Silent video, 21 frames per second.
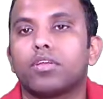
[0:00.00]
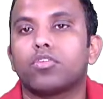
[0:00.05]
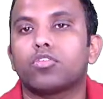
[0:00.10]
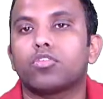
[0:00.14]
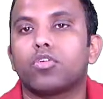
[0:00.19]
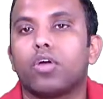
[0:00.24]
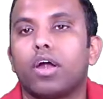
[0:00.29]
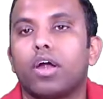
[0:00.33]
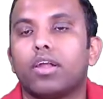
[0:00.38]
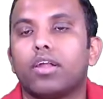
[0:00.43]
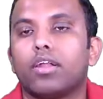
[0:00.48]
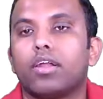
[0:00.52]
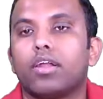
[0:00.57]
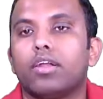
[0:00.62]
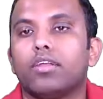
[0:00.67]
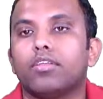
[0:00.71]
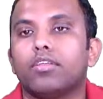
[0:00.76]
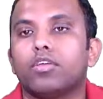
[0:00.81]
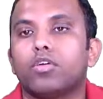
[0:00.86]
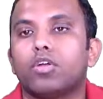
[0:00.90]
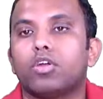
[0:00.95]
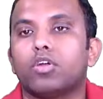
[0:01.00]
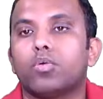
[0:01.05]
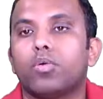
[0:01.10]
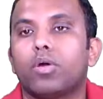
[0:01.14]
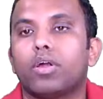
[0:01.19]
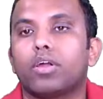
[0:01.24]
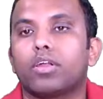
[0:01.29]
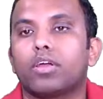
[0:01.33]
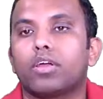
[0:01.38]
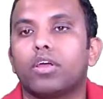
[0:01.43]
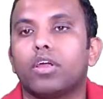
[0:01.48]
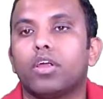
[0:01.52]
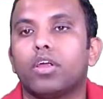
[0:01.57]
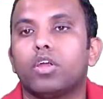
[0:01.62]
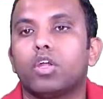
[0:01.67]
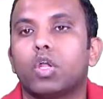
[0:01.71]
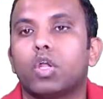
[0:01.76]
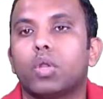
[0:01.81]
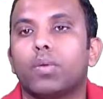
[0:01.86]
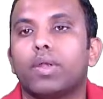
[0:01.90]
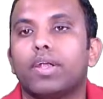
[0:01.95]
So 100 is equal to what?
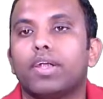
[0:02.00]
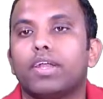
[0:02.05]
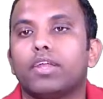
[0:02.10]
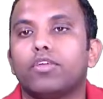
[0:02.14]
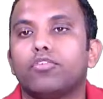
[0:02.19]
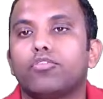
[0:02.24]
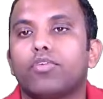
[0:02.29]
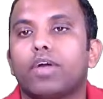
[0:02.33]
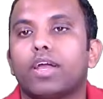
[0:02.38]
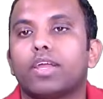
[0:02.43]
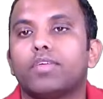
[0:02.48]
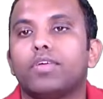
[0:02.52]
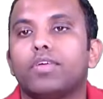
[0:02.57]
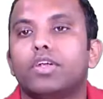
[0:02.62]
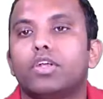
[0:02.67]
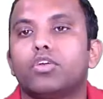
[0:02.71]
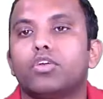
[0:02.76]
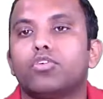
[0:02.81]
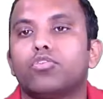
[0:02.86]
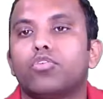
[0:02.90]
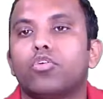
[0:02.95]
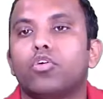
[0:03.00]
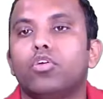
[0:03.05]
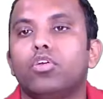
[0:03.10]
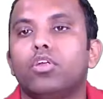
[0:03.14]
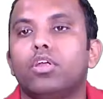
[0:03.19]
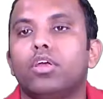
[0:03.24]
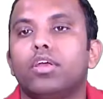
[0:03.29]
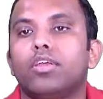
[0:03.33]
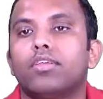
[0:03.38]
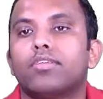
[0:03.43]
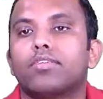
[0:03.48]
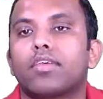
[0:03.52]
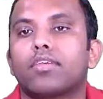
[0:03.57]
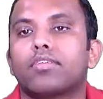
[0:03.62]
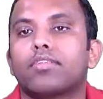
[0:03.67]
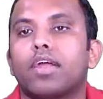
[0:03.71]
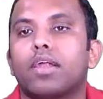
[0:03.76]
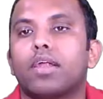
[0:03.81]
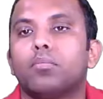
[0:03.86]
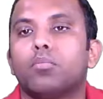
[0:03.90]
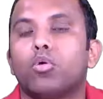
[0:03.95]
25 into 4, such
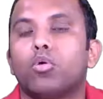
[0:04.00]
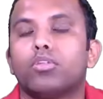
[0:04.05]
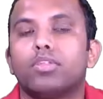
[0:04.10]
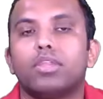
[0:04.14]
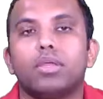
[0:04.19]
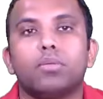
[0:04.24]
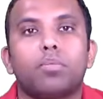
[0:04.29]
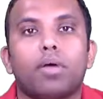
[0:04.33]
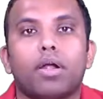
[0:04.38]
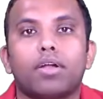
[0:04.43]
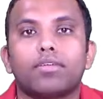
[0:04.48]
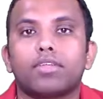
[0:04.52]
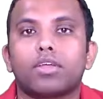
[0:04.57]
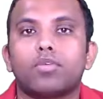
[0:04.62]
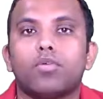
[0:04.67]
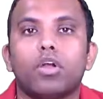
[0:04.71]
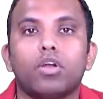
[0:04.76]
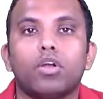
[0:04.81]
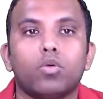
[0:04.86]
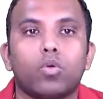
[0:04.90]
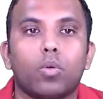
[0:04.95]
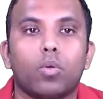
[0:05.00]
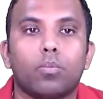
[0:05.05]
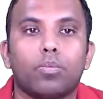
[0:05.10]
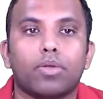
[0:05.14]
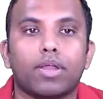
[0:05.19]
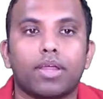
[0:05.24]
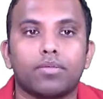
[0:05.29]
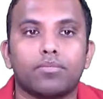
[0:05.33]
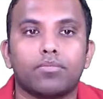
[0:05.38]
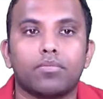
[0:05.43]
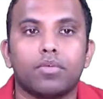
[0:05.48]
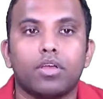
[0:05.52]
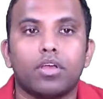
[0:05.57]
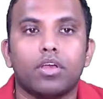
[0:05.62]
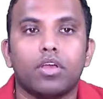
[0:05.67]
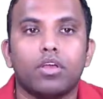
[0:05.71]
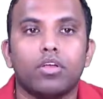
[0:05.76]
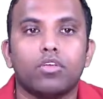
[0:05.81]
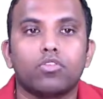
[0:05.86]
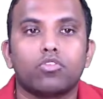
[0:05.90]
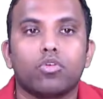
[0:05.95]
that both the parts are what? Co-prime.
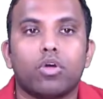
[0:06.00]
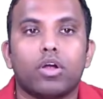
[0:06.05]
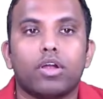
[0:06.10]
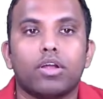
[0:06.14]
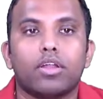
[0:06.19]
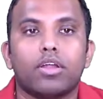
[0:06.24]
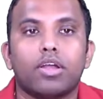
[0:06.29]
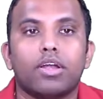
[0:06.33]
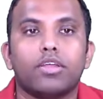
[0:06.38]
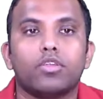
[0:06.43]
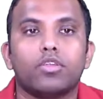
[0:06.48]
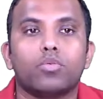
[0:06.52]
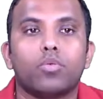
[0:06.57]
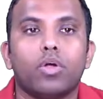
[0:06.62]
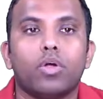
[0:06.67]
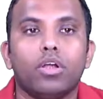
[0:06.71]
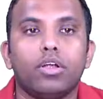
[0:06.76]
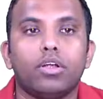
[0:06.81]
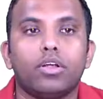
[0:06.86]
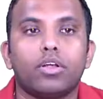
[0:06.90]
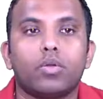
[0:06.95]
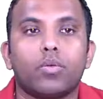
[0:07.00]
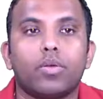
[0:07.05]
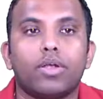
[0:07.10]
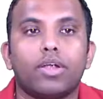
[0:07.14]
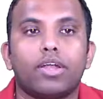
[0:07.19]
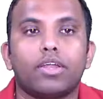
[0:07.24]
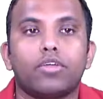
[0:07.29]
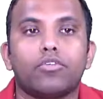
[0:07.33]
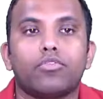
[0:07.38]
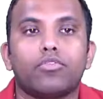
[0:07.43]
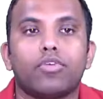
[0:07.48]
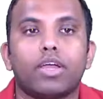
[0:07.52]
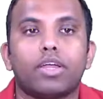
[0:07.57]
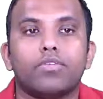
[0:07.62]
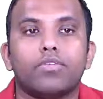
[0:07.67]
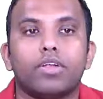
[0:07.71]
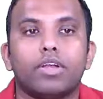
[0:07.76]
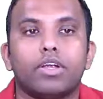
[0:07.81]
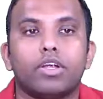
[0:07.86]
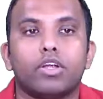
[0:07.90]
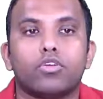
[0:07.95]
So 100 is what? 25
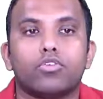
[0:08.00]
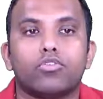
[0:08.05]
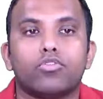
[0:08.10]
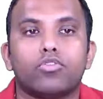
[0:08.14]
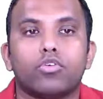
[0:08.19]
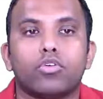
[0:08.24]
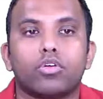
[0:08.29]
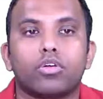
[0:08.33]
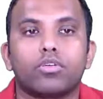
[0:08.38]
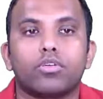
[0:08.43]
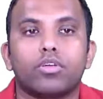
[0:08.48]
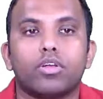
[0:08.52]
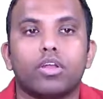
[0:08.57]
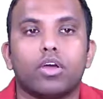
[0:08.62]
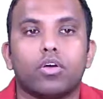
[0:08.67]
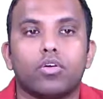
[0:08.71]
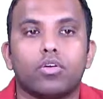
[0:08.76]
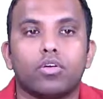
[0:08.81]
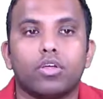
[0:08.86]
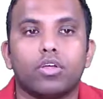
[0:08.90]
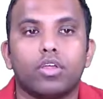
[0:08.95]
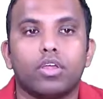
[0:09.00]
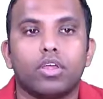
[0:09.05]
into 4. Now,